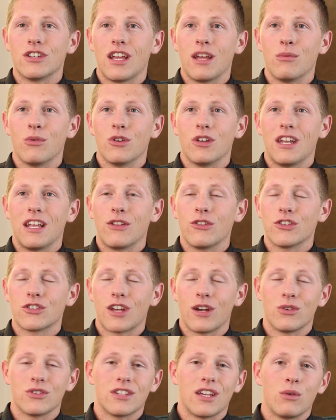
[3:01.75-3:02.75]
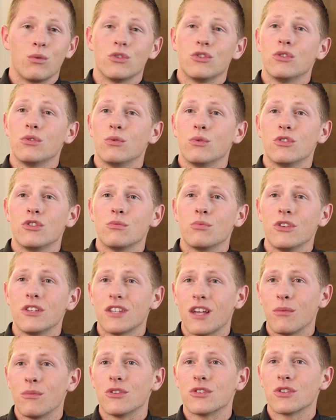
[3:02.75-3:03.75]
table in English, I would say, "Would you
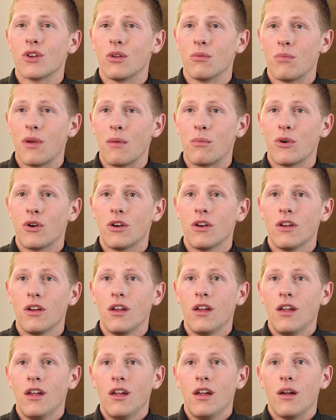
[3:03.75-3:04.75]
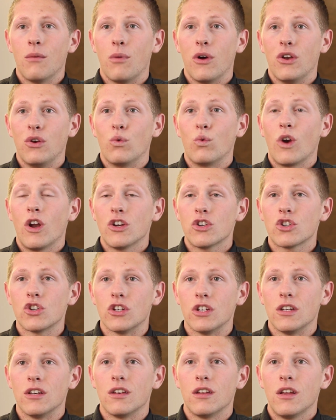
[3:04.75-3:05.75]
please hand me the salt and pepper?" But in
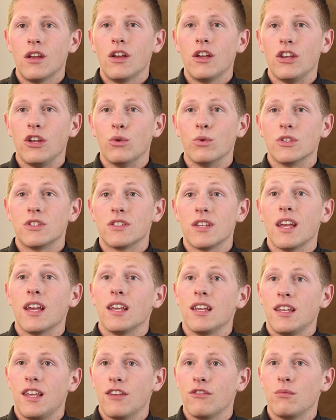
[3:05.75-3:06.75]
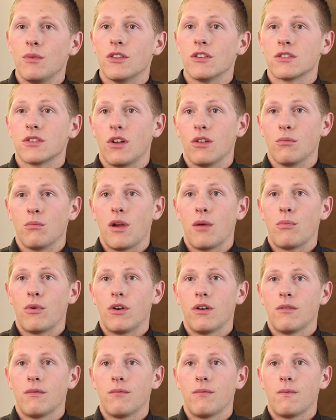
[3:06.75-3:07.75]
Russian, you would say, "Give me the salt and
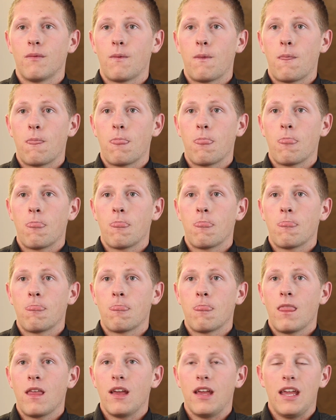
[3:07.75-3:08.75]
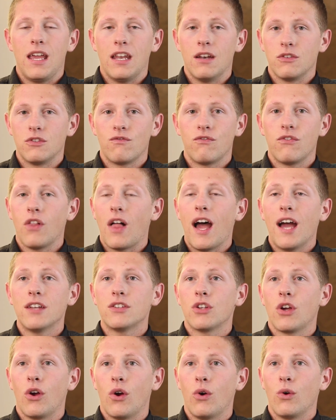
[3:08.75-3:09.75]
pepper," in a flat
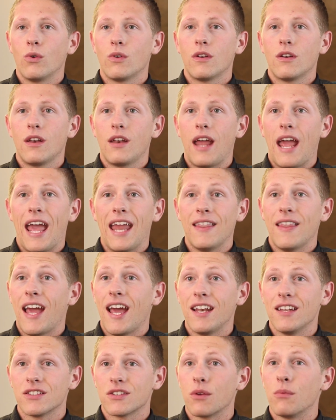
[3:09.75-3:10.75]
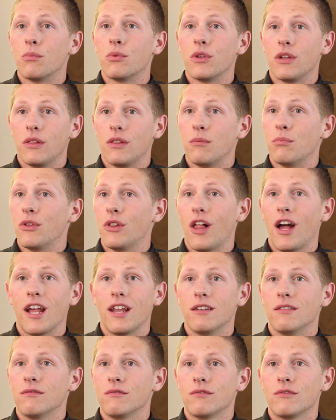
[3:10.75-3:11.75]
tone, and that is completely polite.